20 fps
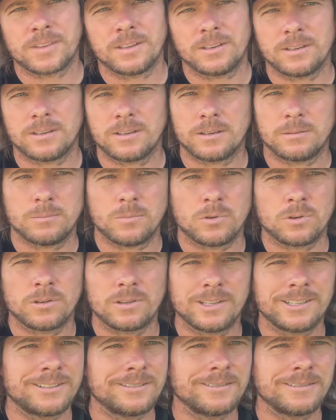more
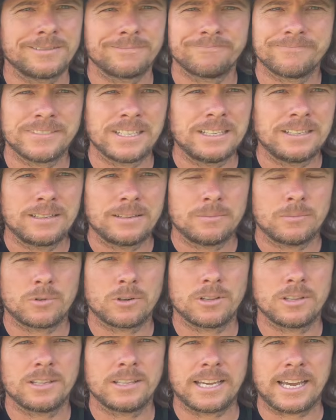than
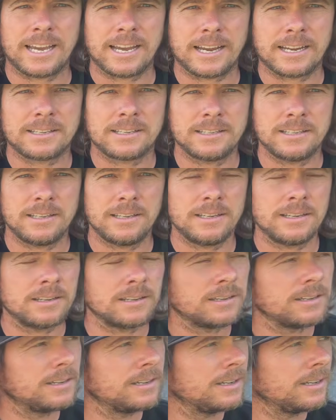the Acti,
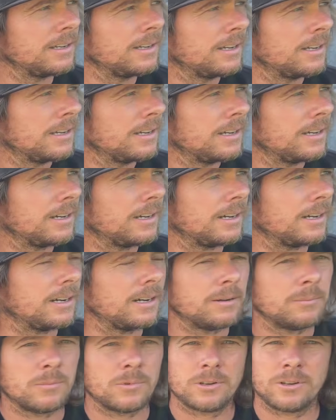
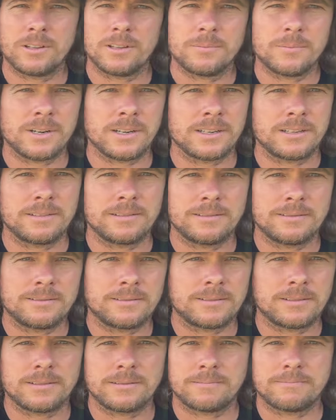more than my
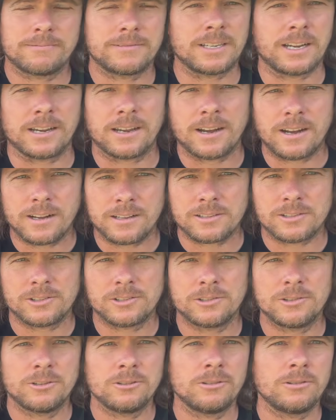
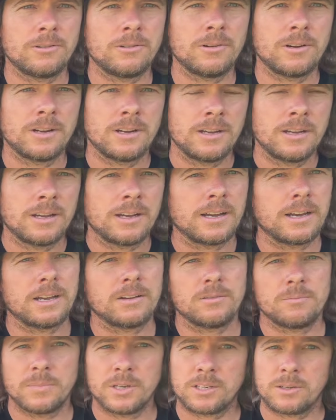Daihatsu. I
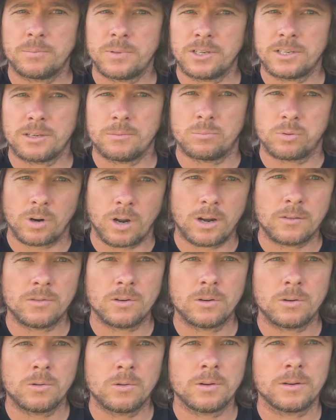have a Mitsubishi
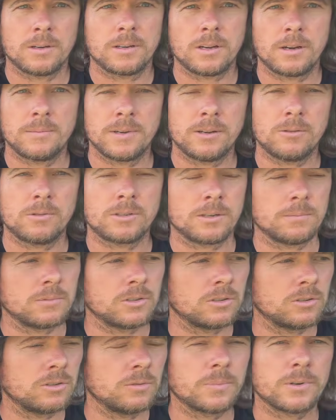Bravo coming, which I'm
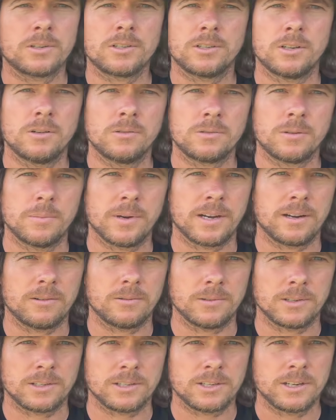super stoked about,
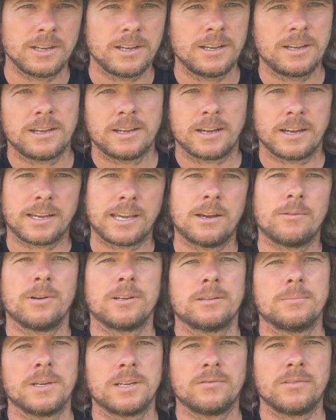which I can't wait
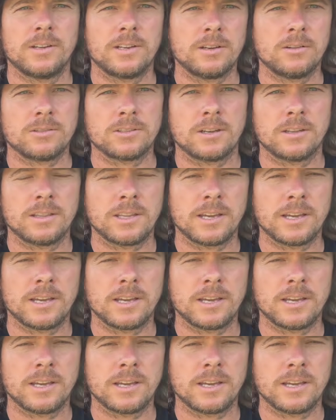to make videos on